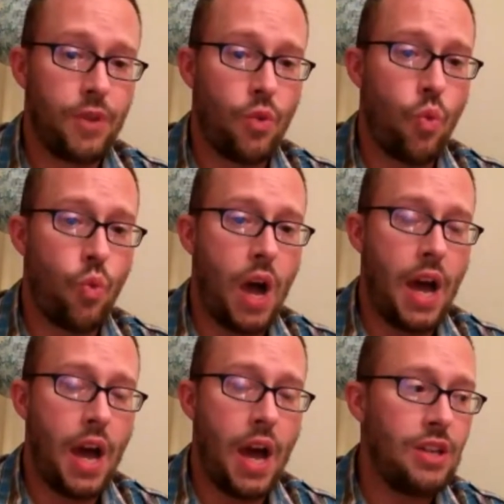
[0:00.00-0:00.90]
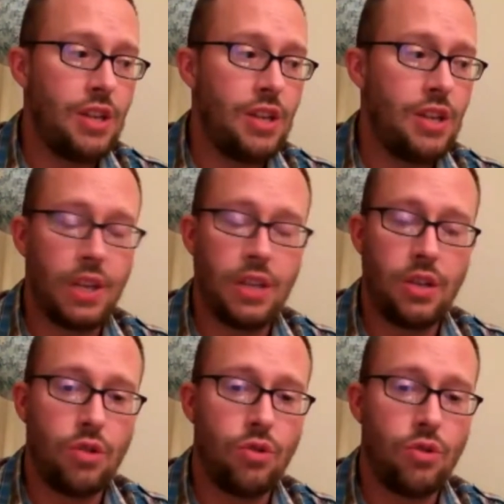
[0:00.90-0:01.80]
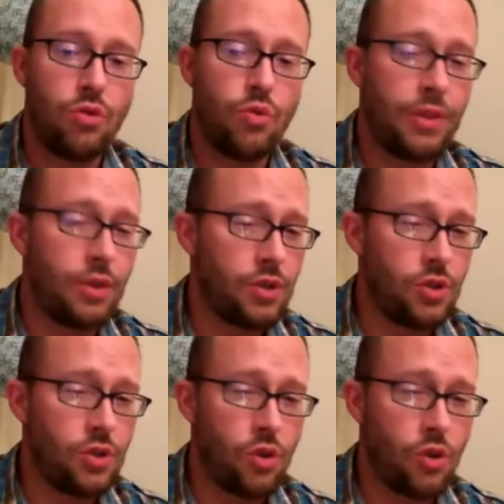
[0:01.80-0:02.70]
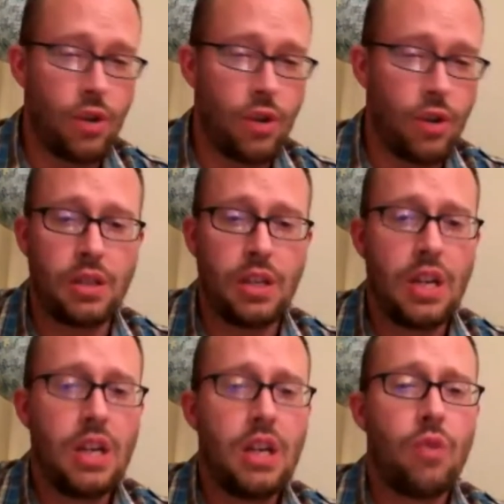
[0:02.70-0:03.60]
why they do what they do, what their story is,